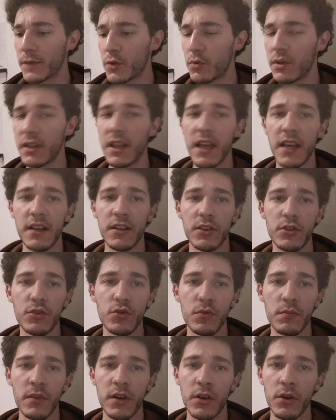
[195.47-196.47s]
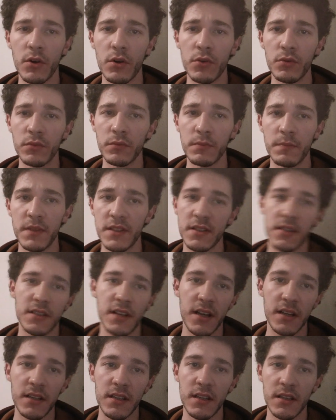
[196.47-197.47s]
related to my own business
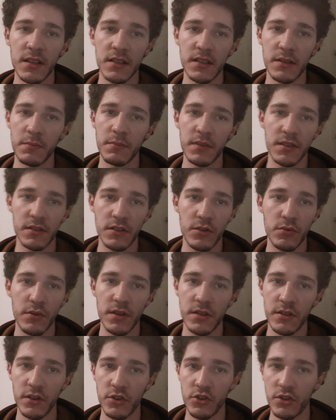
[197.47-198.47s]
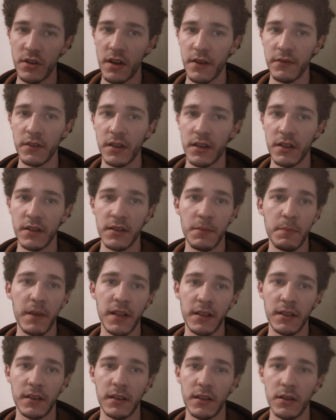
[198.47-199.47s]
ideas and business research that I've done
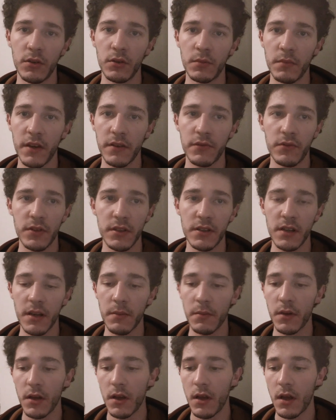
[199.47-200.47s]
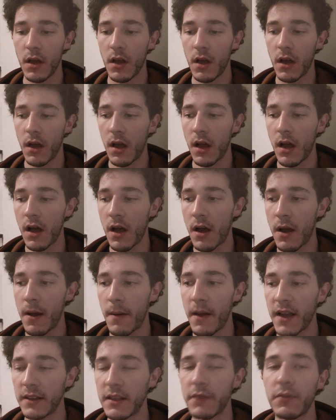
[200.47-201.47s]
independently on my free time.
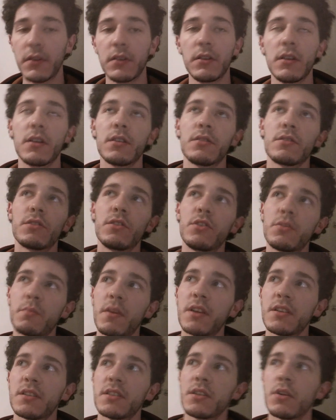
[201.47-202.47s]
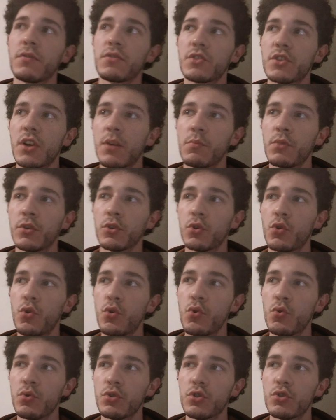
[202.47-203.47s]
I definitely consider myself someone
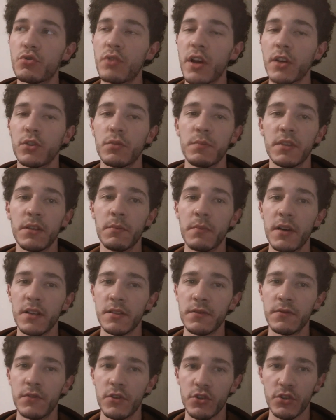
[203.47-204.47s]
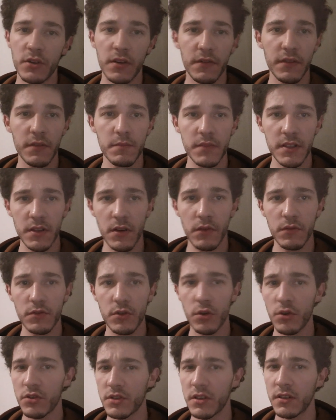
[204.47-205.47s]
who's trying to be the best version of themselves,
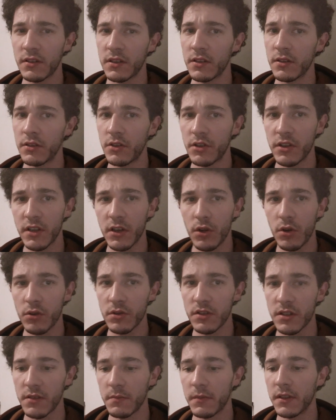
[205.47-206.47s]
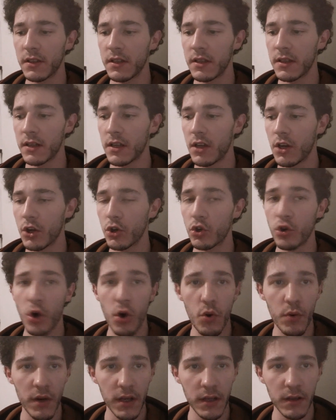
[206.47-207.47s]
constantly learning, constantly
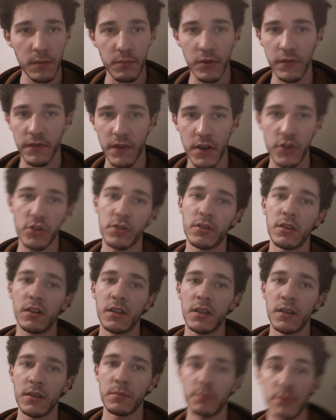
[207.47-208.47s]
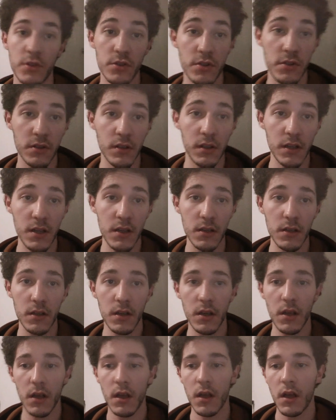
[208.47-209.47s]
growing professionally and personally.
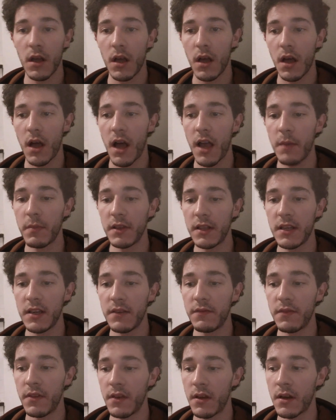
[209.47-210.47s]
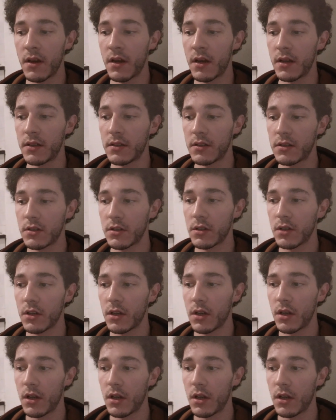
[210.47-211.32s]
I believe that